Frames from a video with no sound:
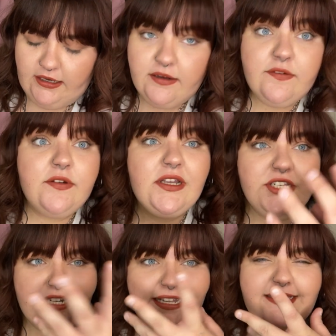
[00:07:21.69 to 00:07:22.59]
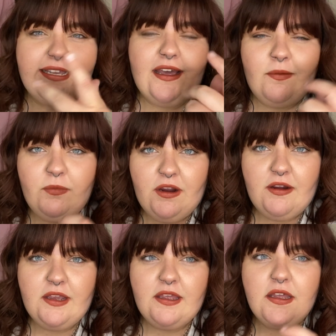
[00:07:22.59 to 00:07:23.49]
of shades like I'm
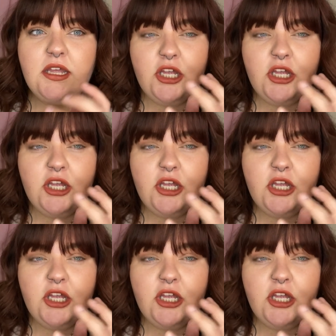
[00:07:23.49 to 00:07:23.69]
wearing.